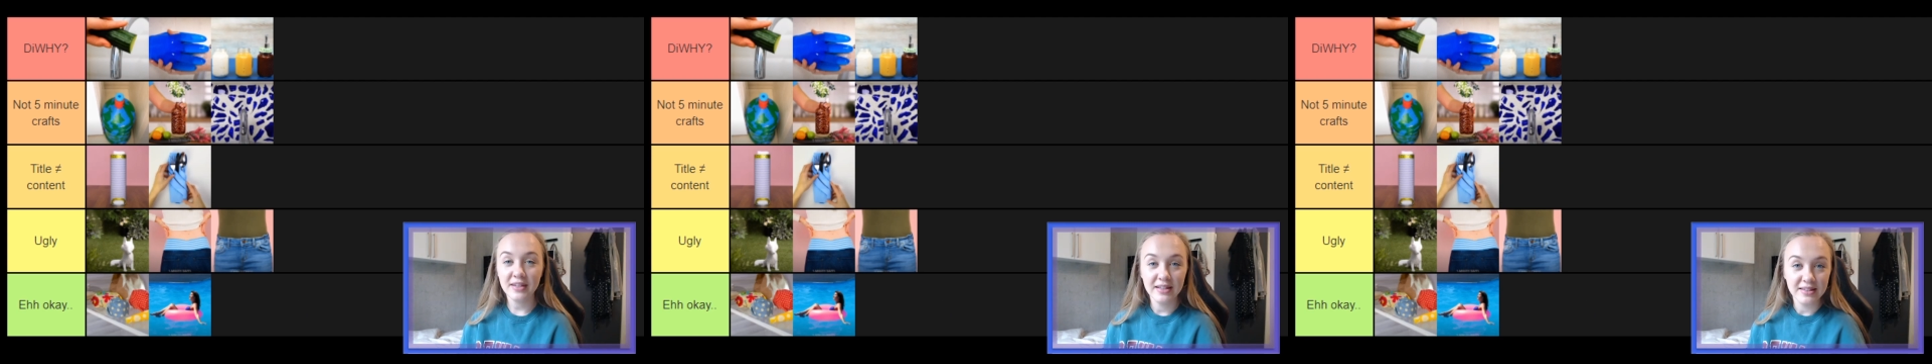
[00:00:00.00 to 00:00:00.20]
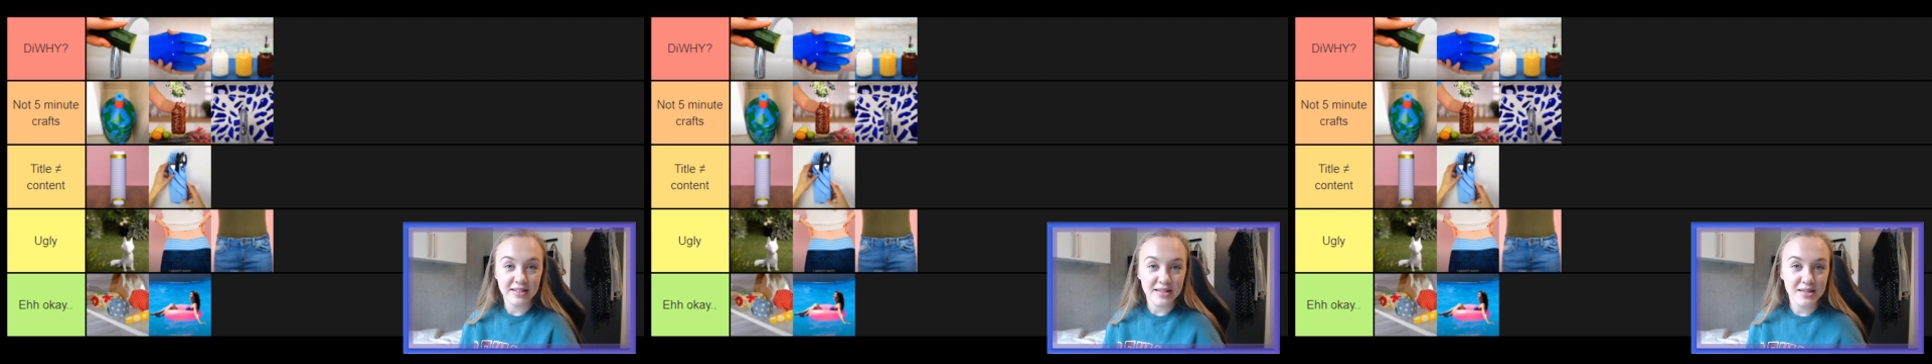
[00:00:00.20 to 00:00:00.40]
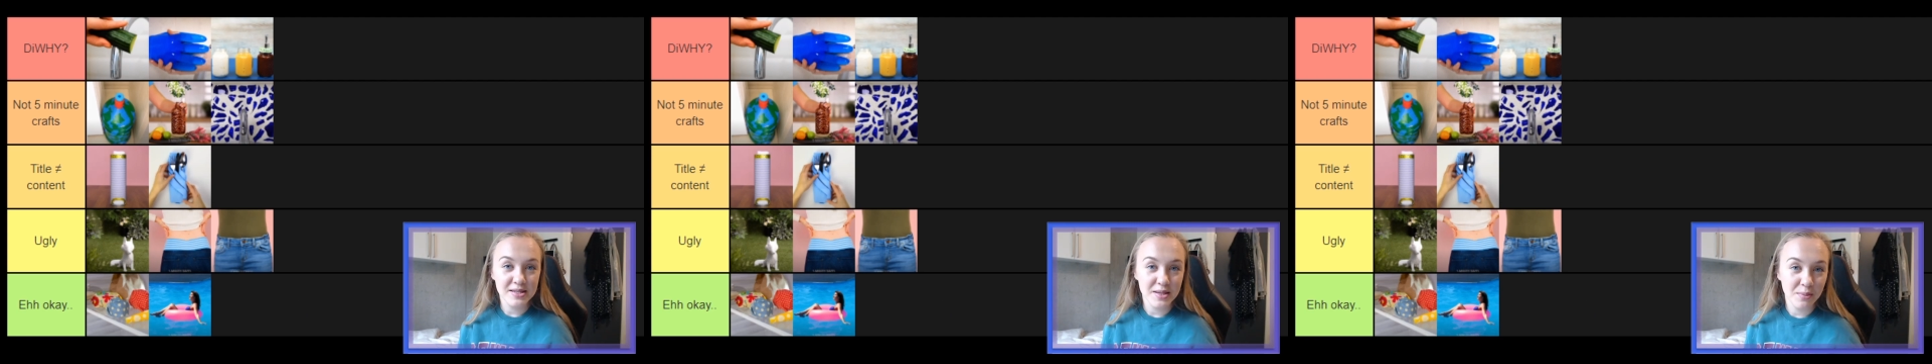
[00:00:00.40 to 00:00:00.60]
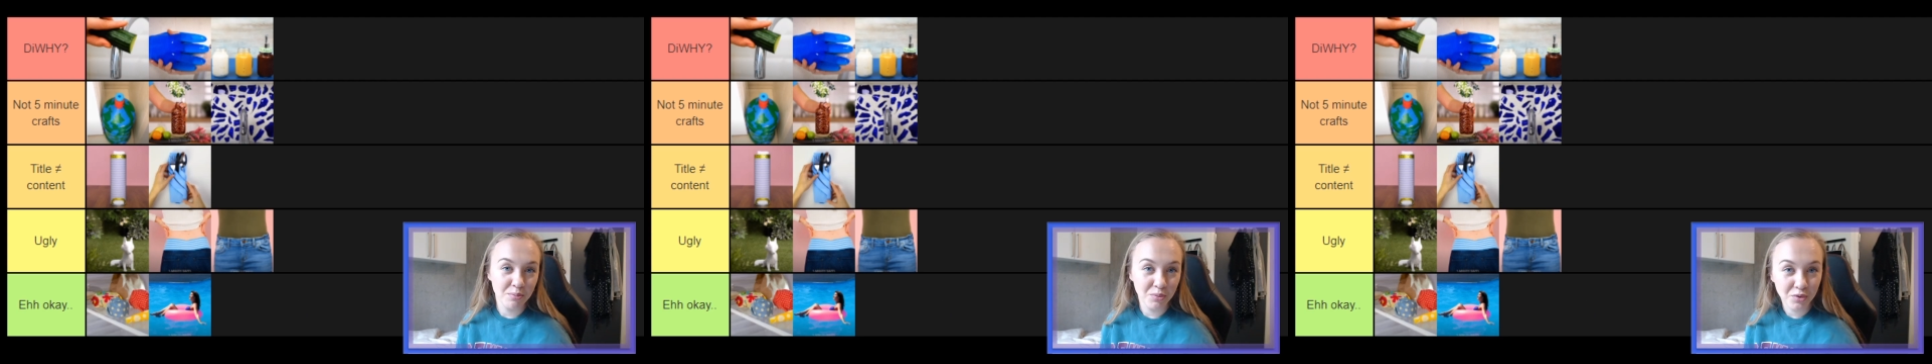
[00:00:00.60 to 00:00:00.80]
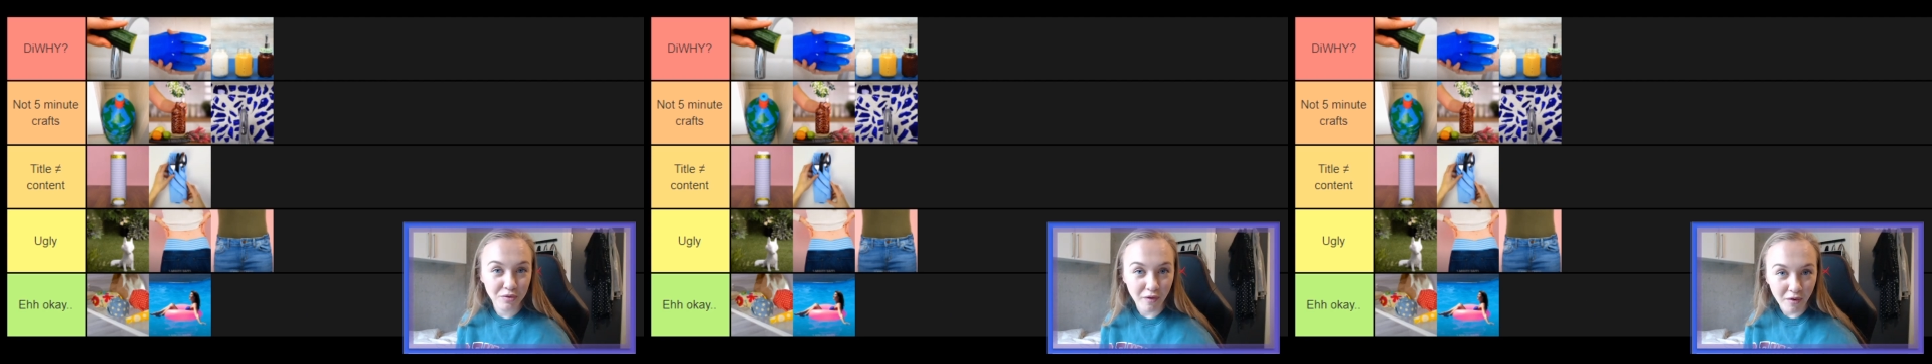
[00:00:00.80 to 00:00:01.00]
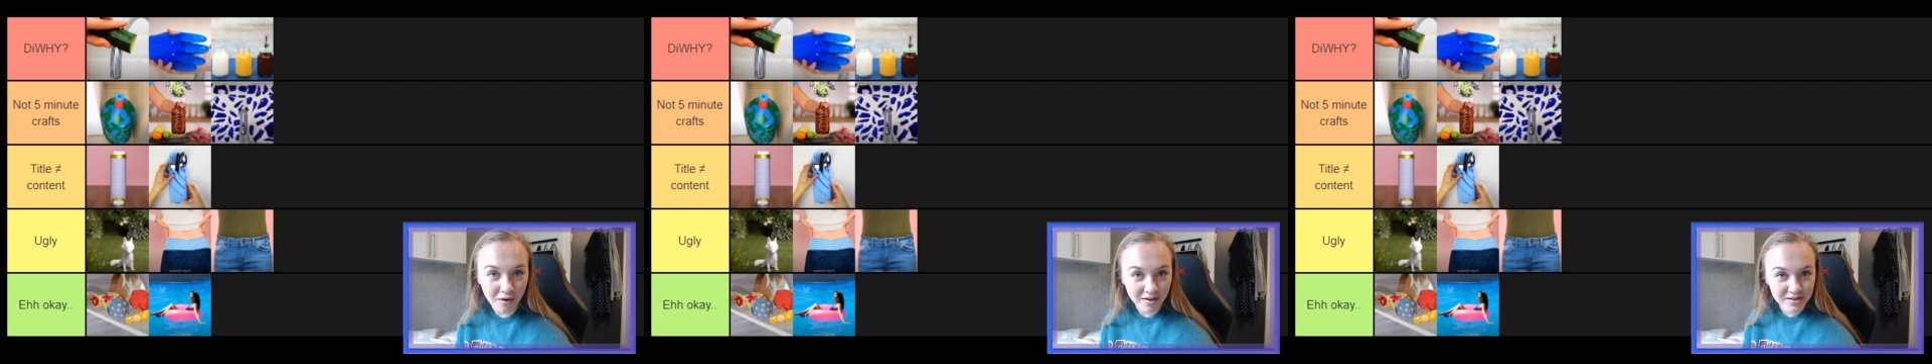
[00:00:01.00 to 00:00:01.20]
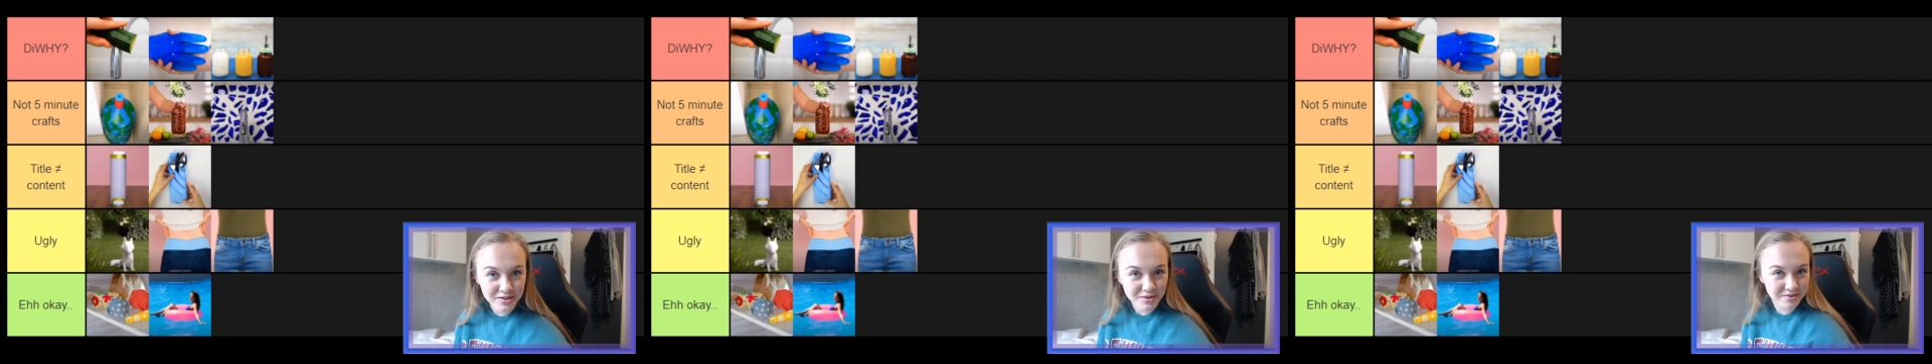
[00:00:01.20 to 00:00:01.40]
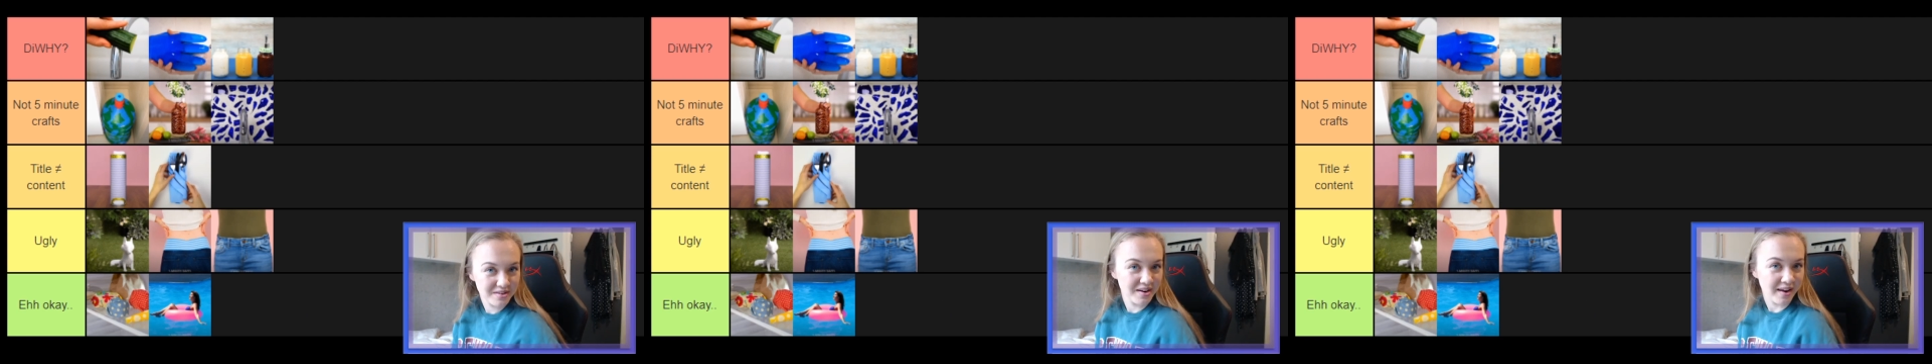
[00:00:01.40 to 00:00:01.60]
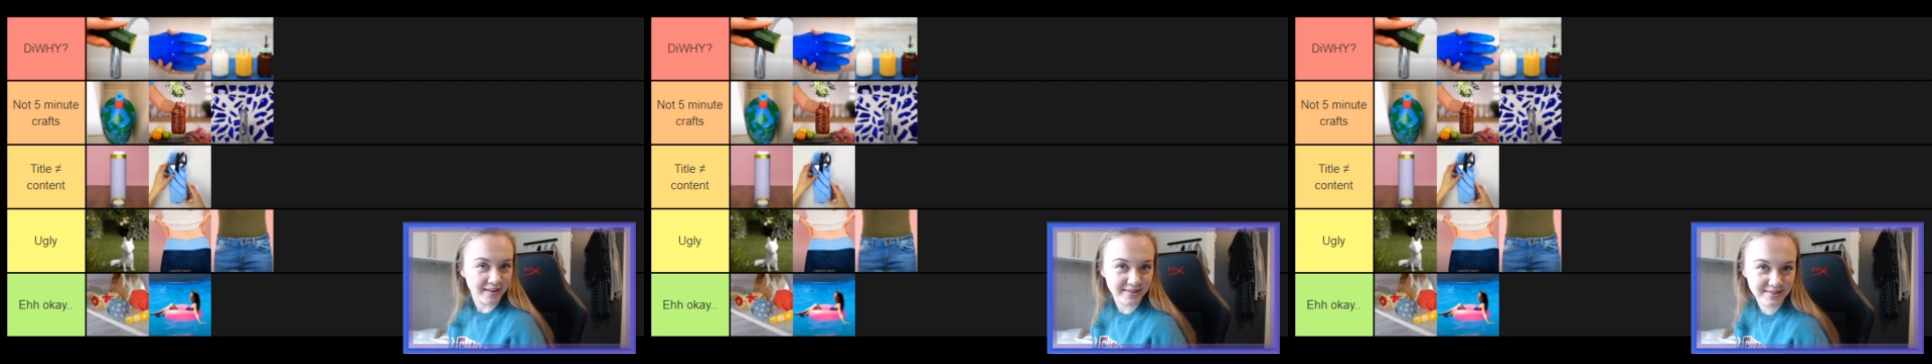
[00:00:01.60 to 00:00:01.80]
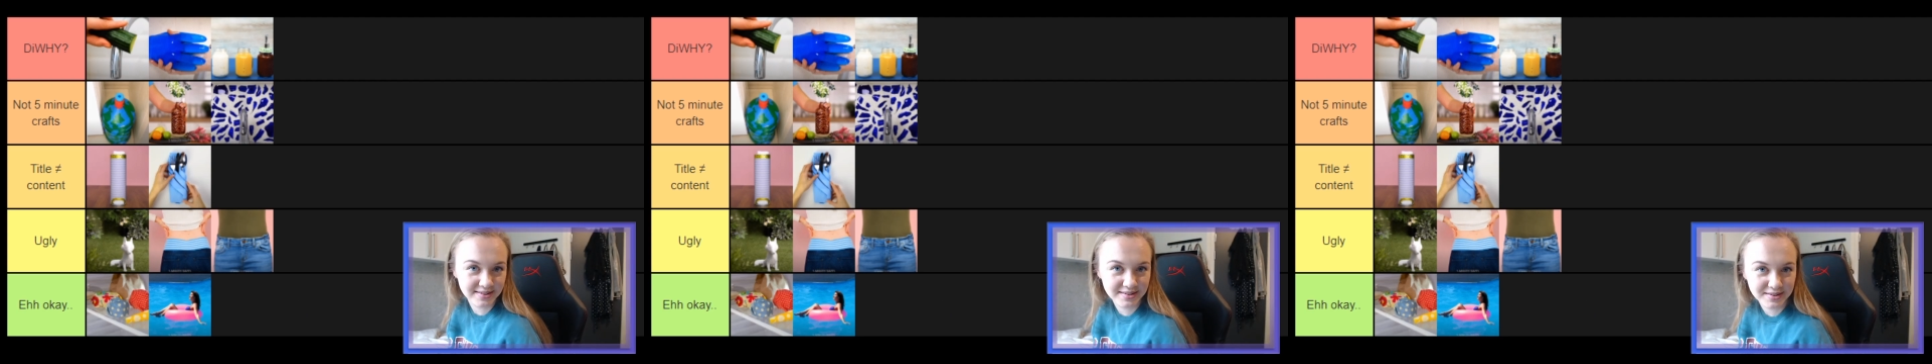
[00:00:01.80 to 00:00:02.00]
Let's move on to the
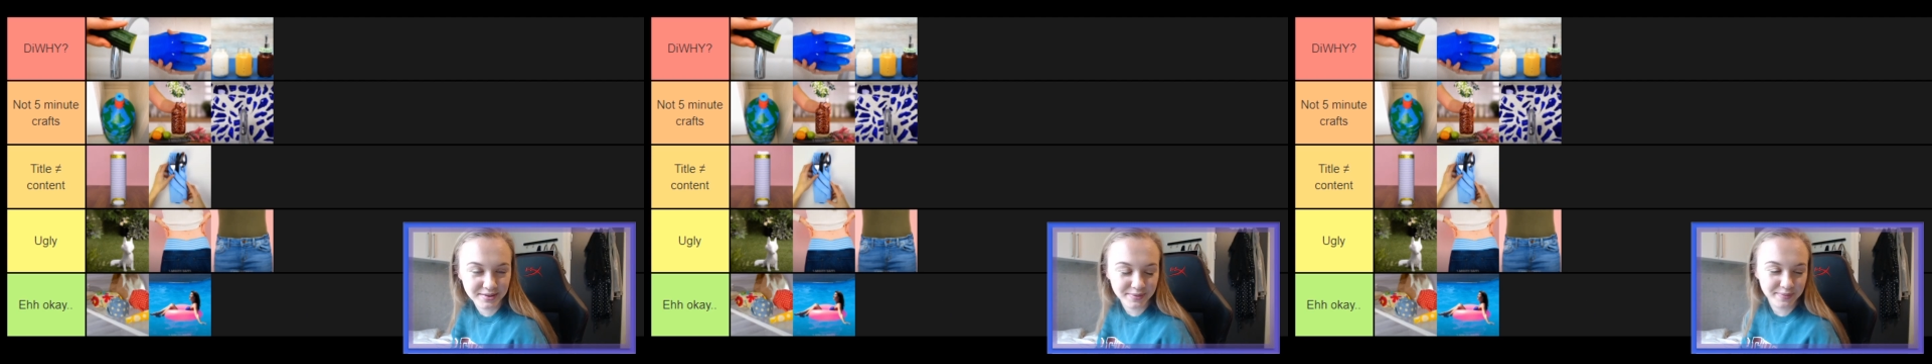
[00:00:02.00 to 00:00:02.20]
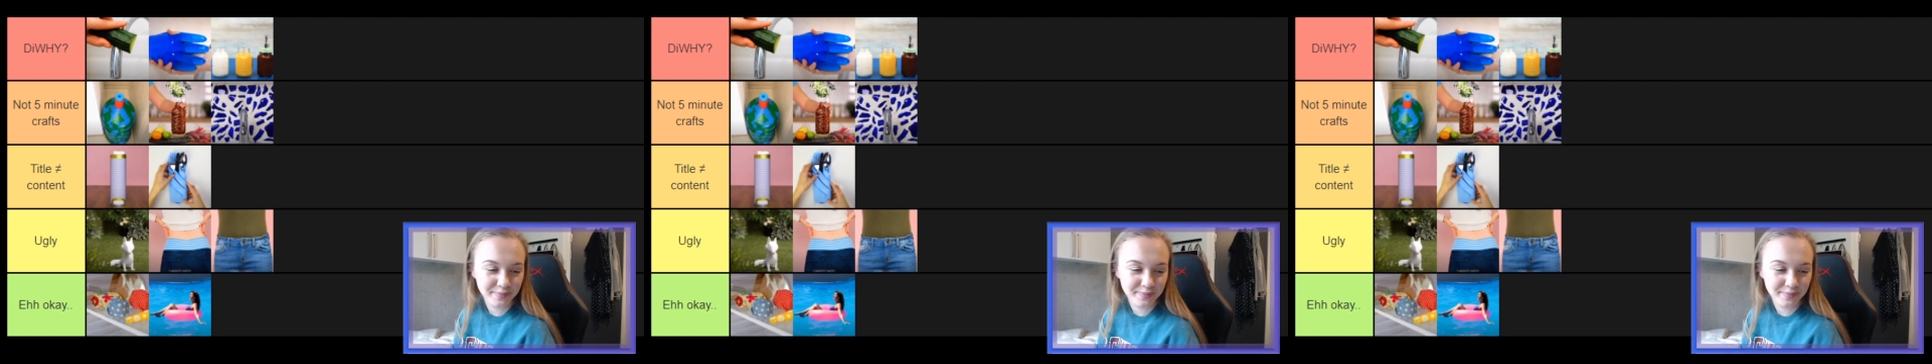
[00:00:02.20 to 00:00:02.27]
next.